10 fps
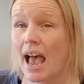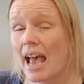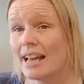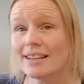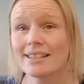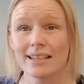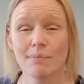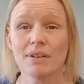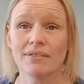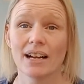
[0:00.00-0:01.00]
And
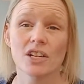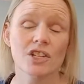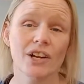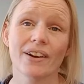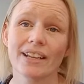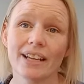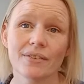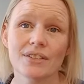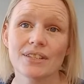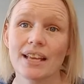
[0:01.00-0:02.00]
some of us share
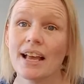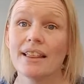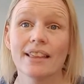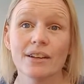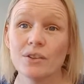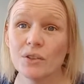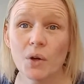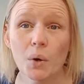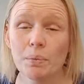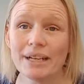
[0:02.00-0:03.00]
gifts that
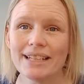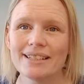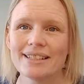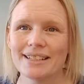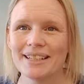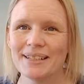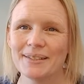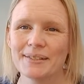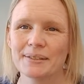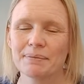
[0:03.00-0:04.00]
nobody
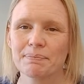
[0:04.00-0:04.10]
sees.